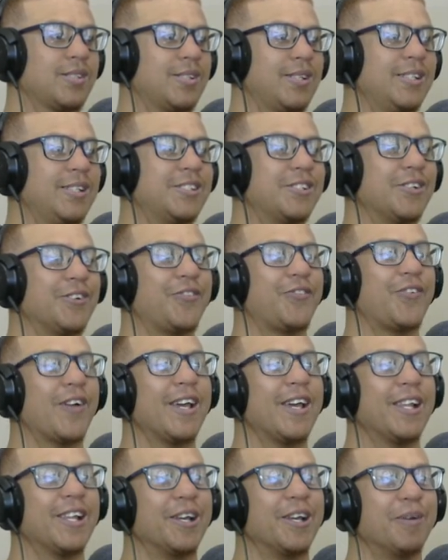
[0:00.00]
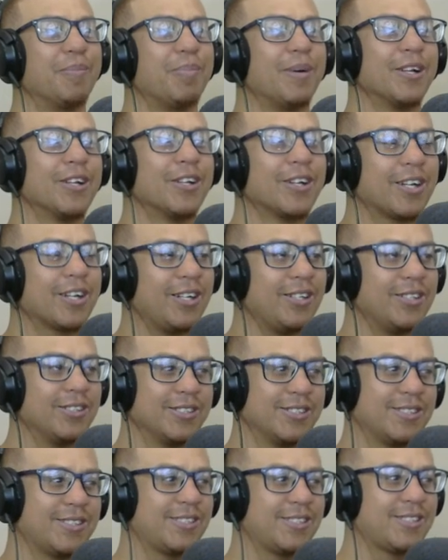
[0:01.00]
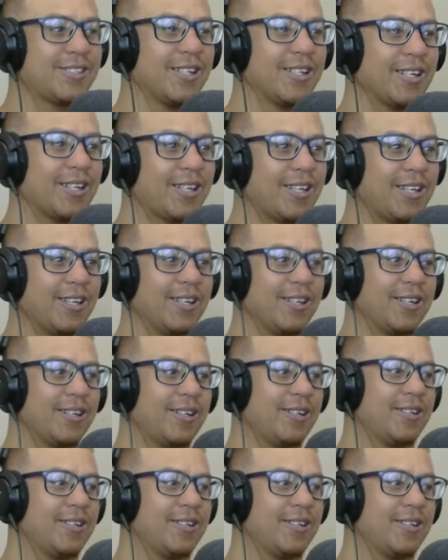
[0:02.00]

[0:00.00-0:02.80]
He's a failure, but look how he's still a kid.